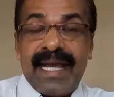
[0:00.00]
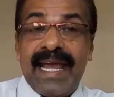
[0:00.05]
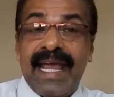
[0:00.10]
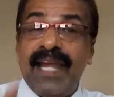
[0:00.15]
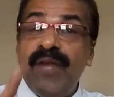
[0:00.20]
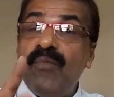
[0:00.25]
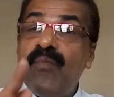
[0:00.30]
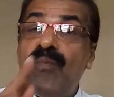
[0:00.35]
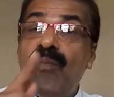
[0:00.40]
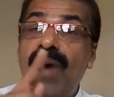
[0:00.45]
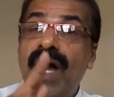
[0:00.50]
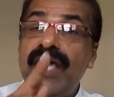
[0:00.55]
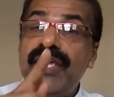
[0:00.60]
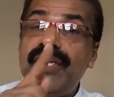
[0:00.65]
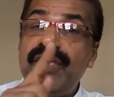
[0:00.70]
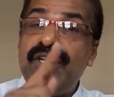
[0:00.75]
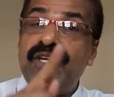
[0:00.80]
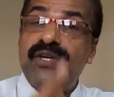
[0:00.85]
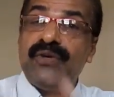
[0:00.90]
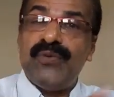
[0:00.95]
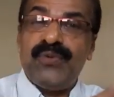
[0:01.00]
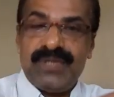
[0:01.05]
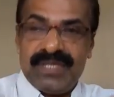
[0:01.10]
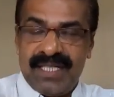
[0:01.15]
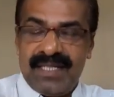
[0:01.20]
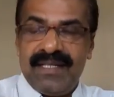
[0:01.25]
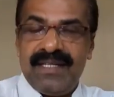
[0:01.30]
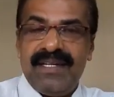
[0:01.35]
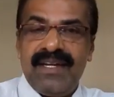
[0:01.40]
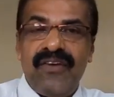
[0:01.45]
In my
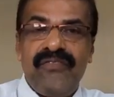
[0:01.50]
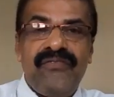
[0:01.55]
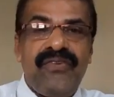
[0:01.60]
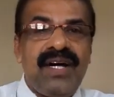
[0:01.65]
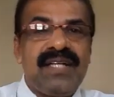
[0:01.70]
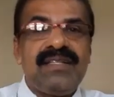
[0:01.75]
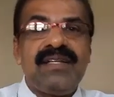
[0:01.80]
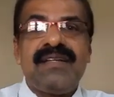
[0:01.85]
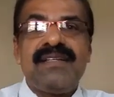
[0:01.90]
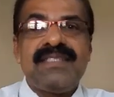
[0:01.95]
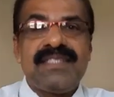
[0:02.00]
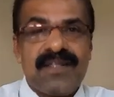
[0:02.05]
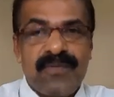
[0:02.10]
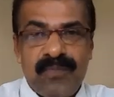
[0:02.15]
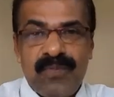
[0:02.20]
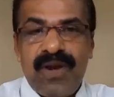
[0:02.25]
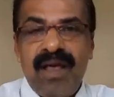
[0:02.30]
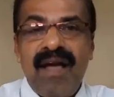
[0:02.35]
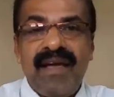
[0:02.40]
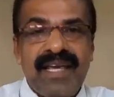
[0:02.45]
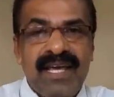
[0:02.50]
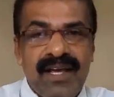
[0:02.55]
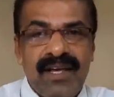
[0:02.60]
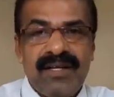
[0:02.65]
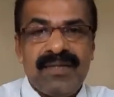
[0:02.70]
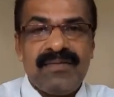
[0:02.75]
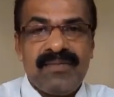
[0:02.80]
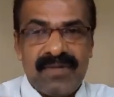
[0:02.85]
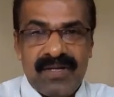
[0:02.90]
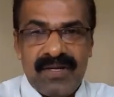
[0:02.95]
youth, now father is
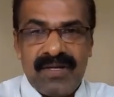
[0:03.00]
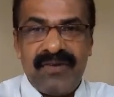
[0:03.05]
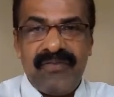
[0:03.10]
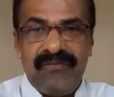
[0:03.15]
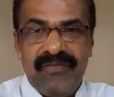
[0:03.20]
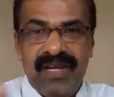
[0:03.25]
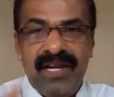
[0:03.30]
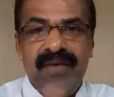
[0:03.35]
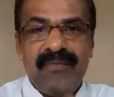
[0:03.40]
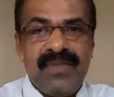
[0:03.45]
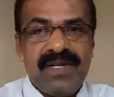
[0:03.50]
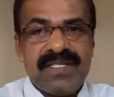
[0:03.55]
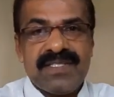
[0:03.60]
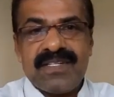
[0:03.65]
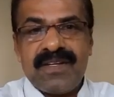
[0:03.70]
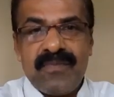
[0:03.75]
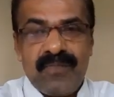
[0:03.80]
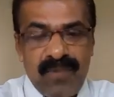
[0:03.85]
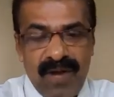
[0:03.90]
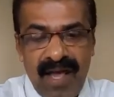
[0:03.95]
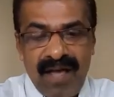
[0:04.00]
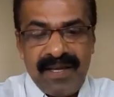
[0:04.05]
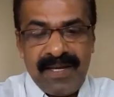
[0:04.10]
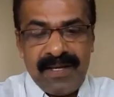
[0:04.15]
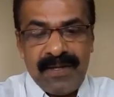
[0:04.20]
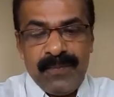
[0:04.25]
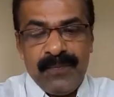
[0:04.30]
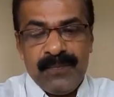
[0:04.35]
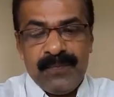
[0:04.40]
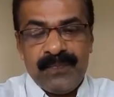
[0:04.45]
replying, William is
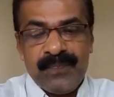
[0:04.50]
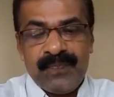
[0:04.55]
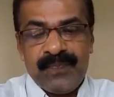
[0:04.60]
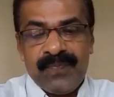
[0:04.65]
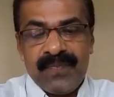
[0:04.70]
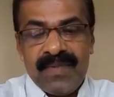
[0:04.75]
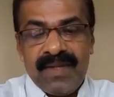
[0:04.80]
replying.